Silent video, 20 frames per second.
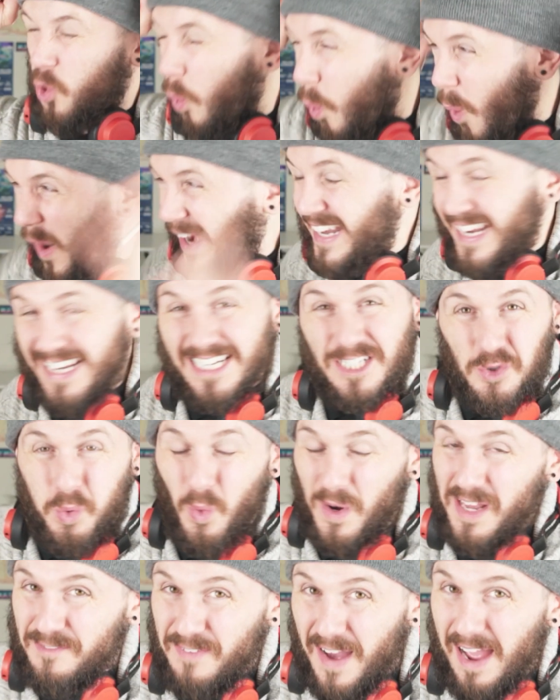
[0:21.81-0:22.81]
20 to
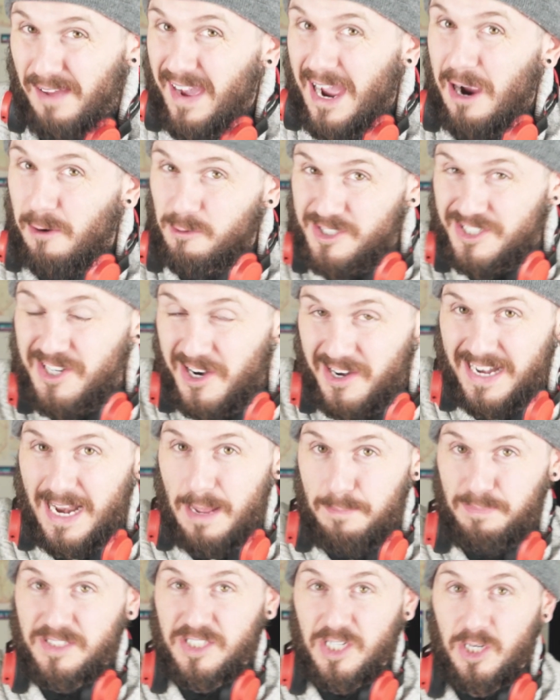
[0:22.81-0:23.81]
25 hours on an
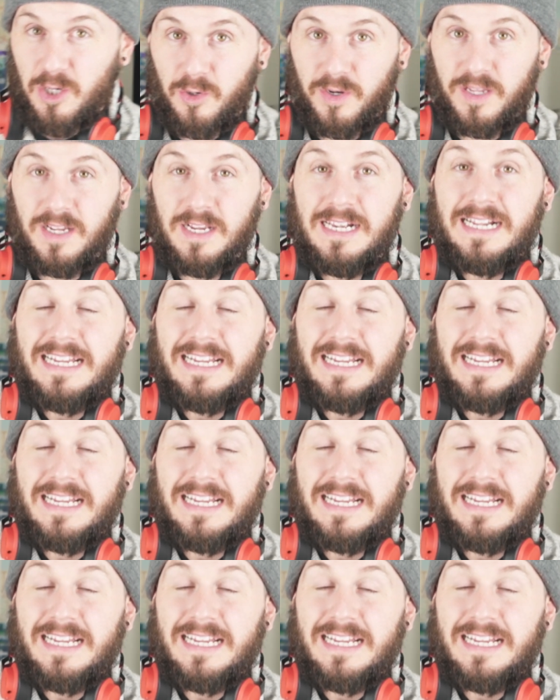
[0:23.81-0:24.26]
episode